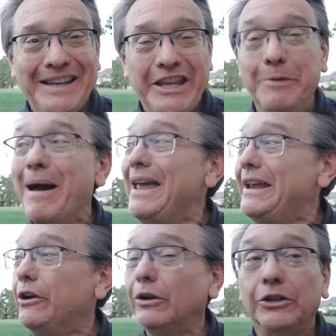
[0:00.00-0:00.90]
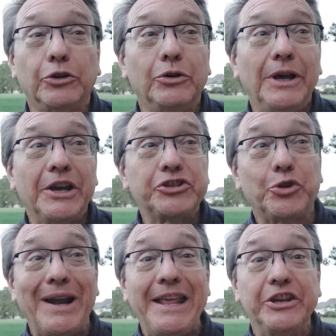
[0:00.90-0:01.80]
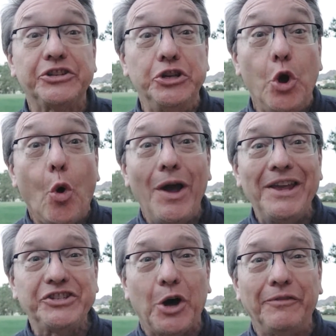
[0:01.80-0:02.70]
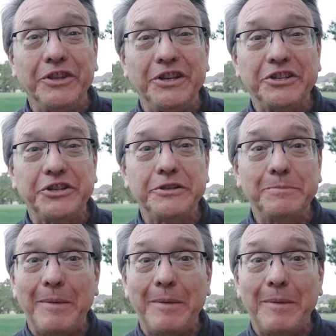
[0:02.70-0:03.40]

You may hear a little extraneous noise off in the distance,